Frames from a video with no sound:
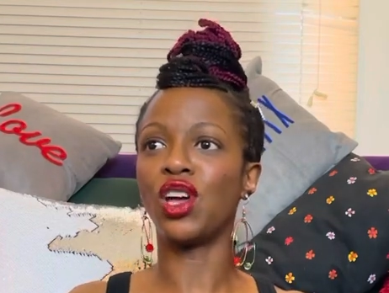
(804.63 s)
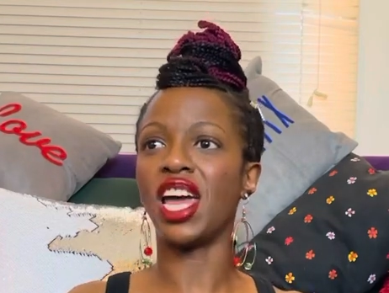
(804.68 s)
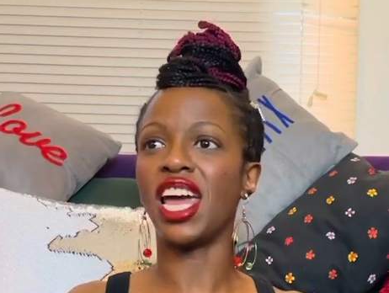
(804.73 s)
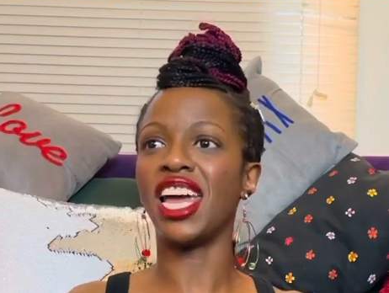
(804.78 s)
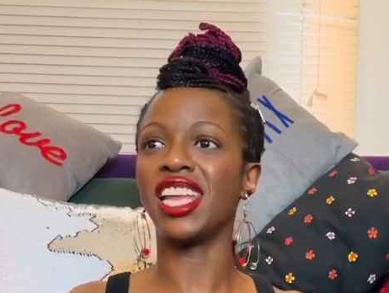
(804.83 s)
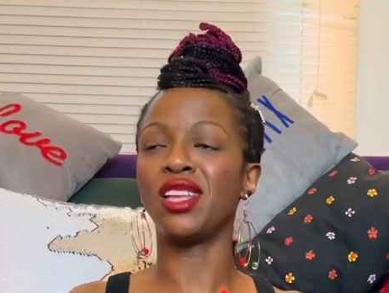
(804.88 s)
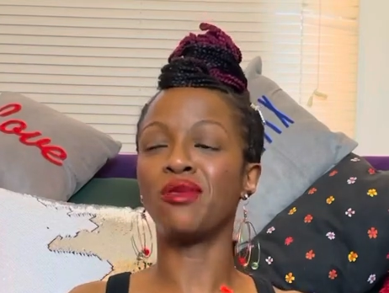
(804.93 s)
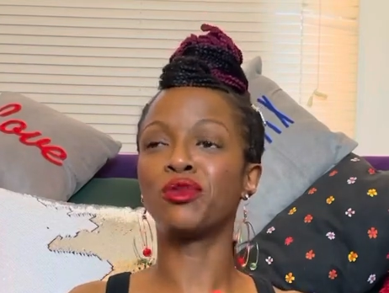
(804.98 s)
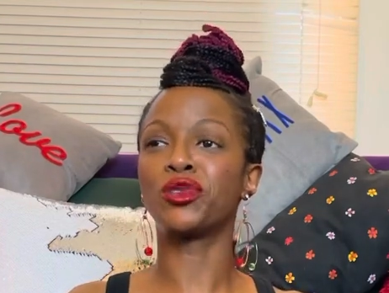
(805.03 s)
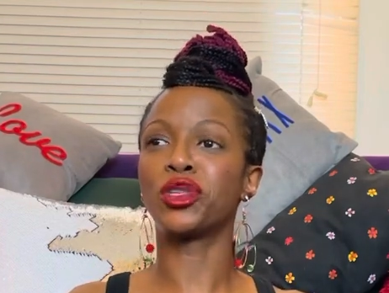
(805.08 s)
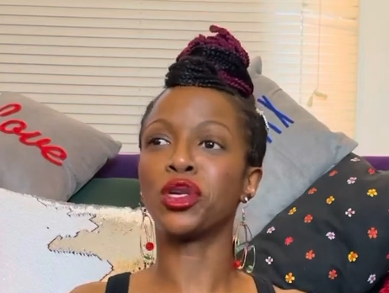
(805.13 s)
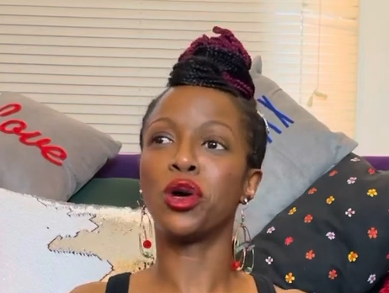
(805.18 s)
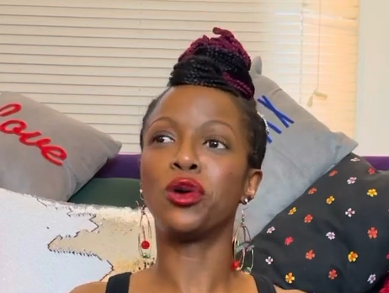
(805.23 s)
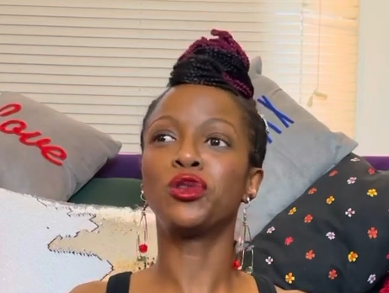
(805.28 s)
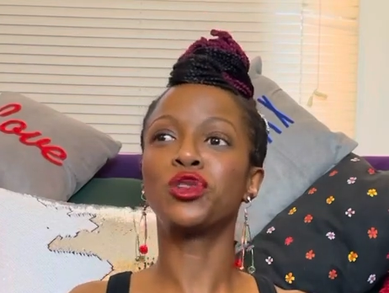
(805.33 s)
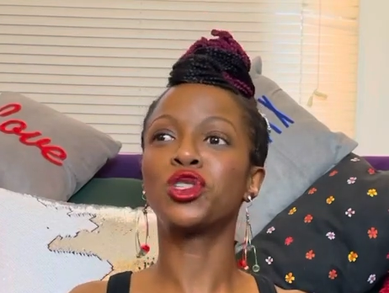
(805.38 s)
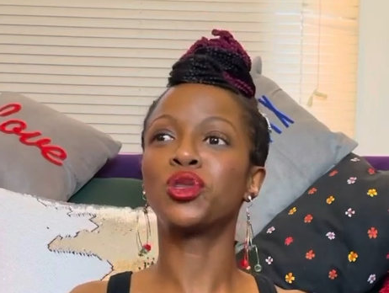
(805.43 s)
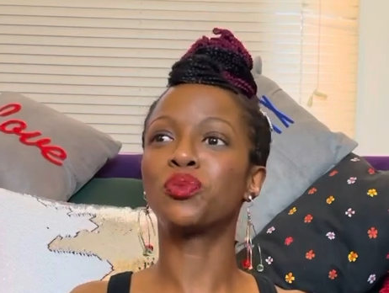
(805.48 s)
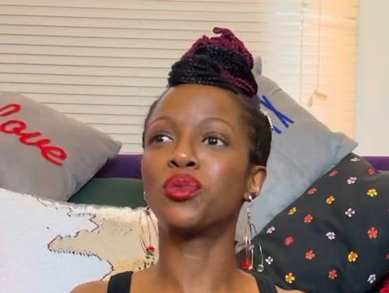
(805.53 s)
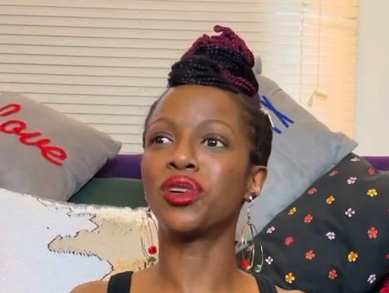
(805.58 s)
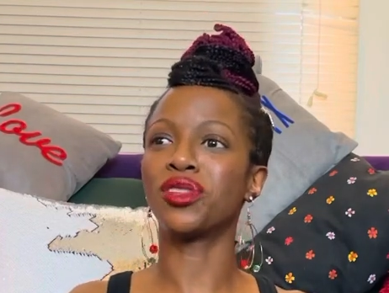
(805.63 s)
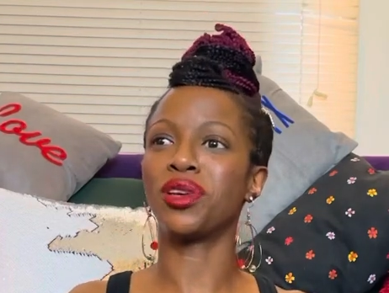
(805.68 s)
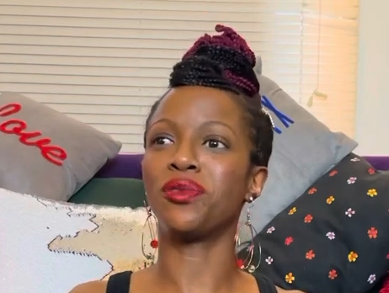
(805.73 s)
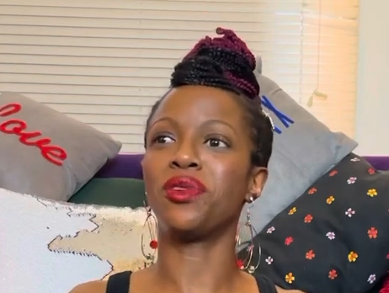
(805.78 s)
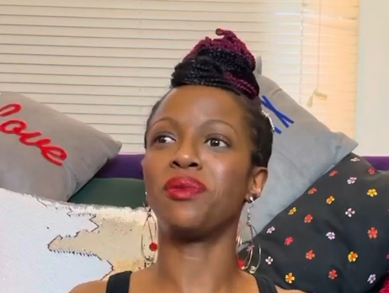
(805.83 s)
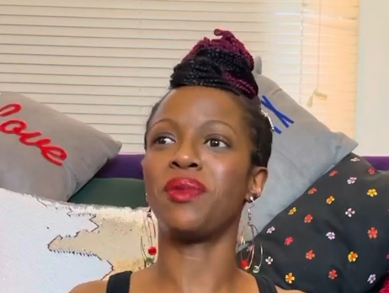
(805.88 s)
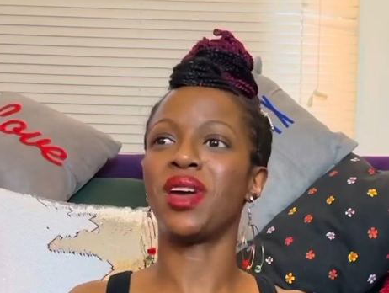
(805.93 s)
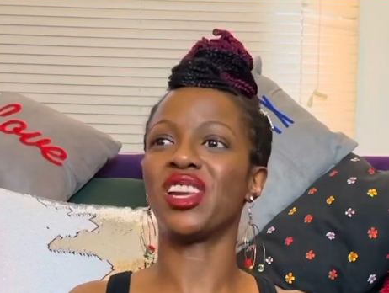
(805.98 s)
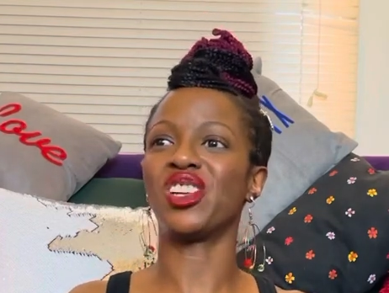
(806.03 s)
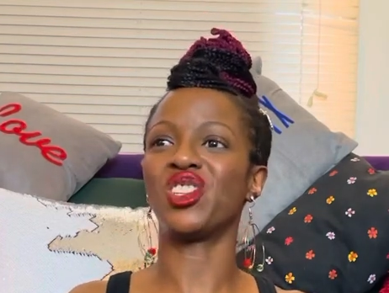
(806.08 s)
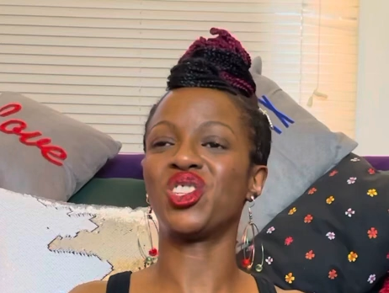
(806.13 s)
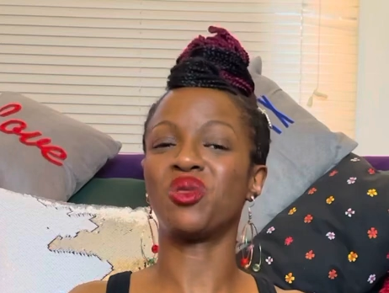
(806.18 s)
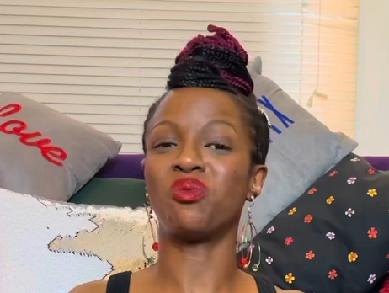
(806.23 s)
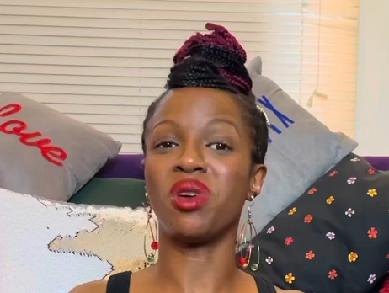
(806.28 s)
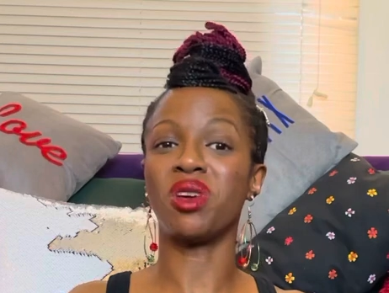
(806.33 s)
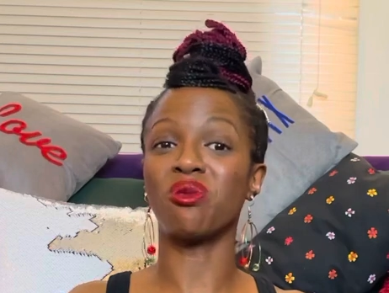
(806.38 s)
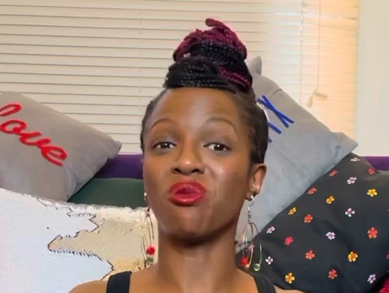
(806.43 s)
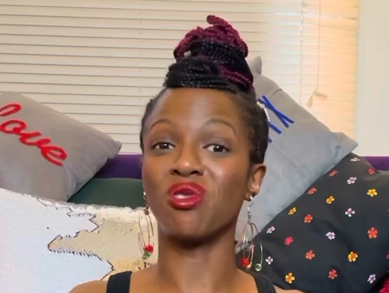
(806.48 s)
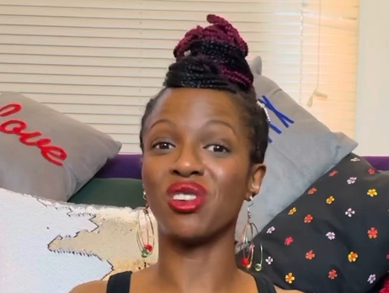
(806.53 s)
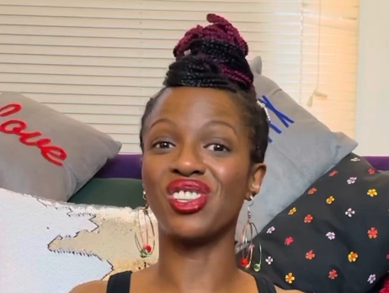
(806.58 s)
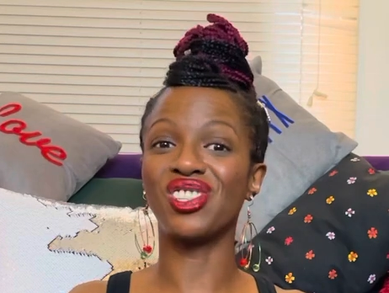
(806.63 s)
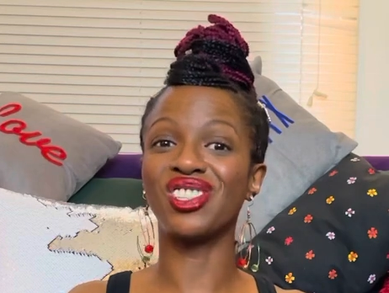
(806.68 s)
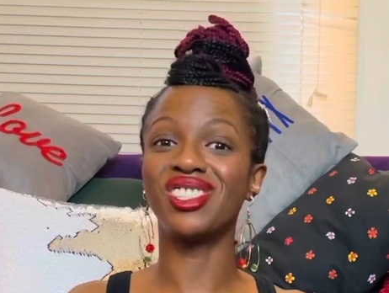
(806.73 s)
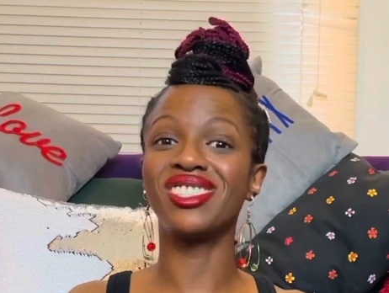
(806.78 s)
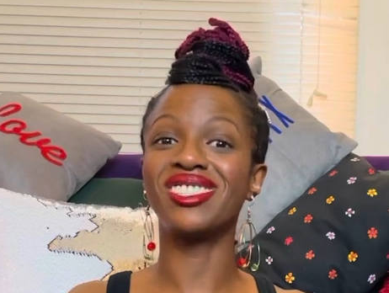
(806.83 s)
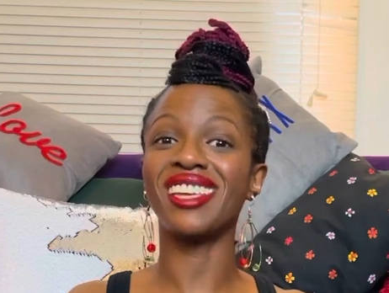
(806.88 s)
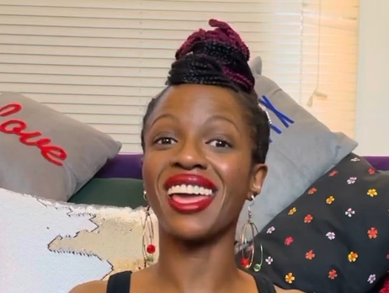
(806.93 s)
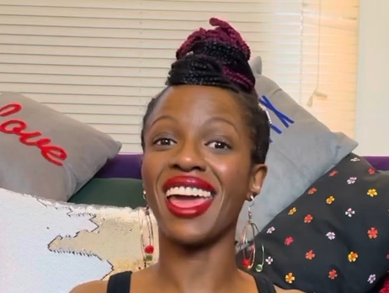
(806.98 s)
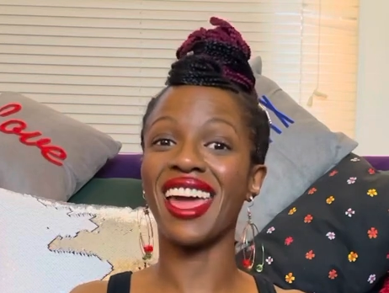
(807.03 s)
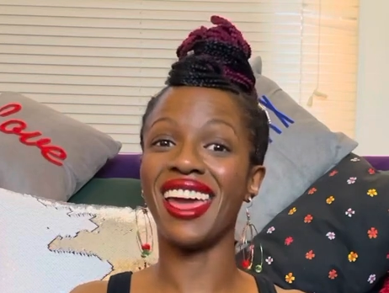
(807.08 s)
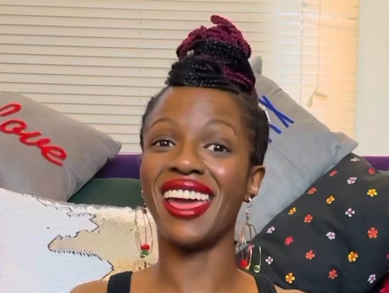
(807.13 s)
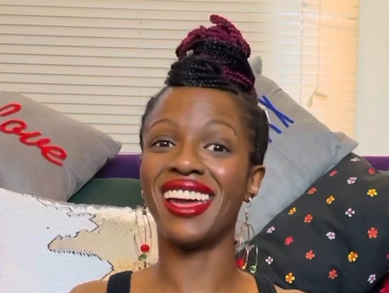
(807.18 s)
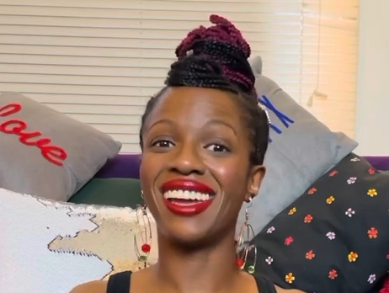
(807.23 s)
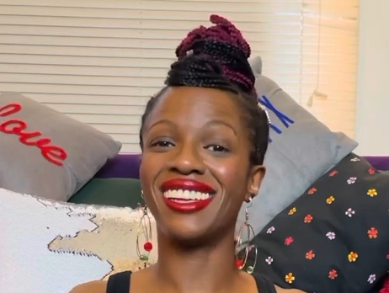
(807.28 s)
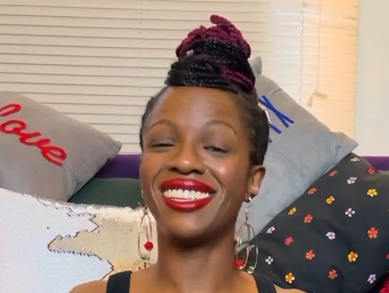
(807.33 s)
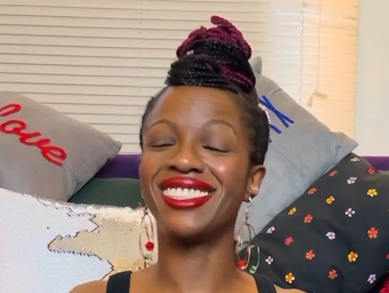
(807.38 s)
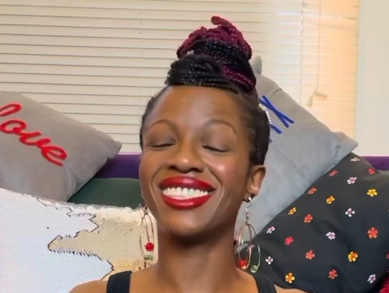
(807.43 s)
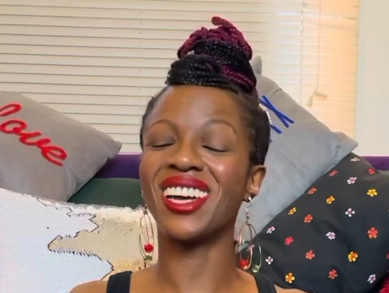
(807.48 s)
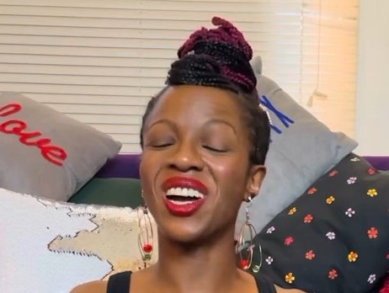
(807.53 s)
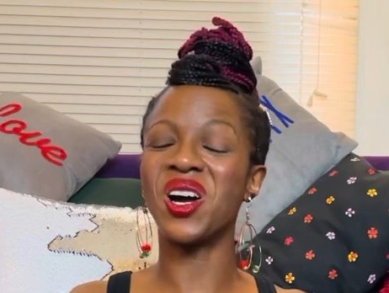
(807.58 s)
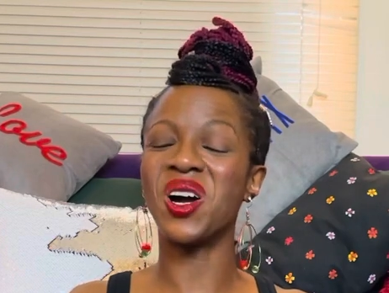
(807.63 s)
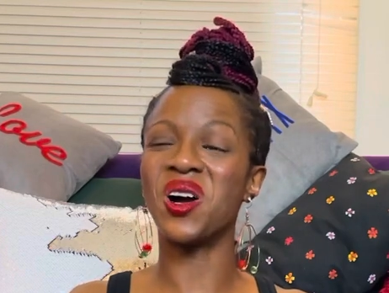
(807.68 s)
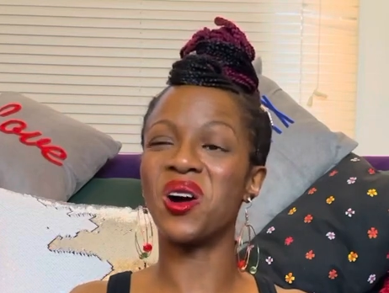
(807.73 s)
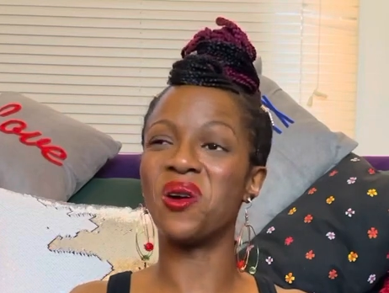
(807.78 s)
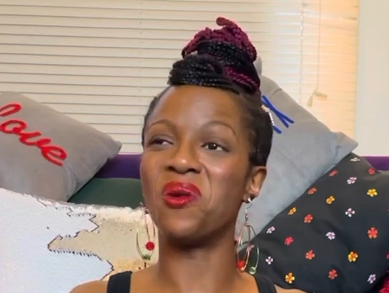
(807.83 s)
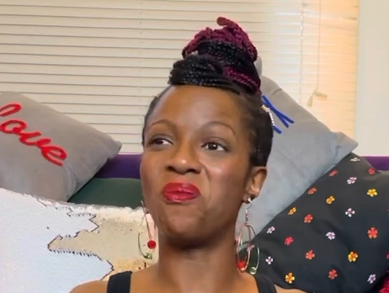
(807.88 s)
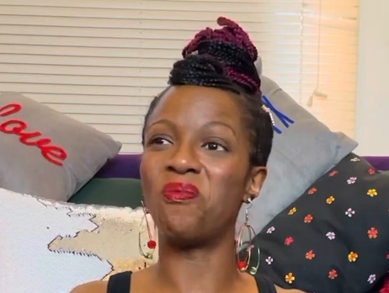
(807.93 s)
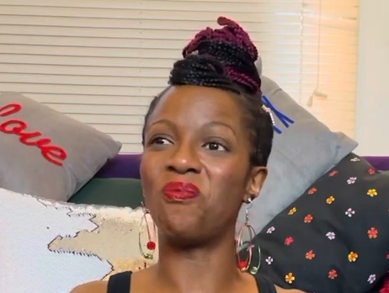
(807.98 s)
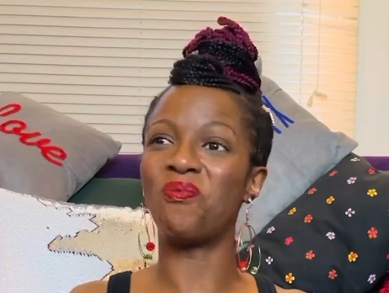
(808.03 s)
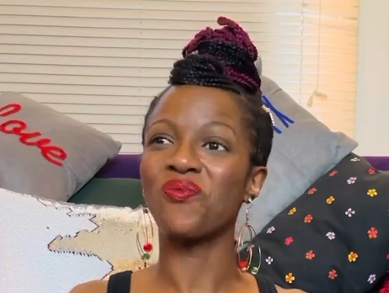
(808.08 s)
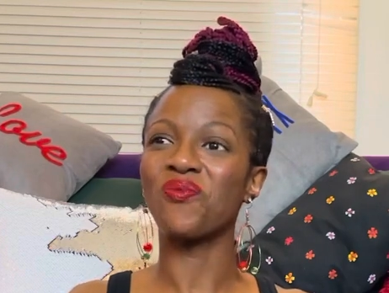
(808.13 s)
and it was the only sport that we managed to make regions and um,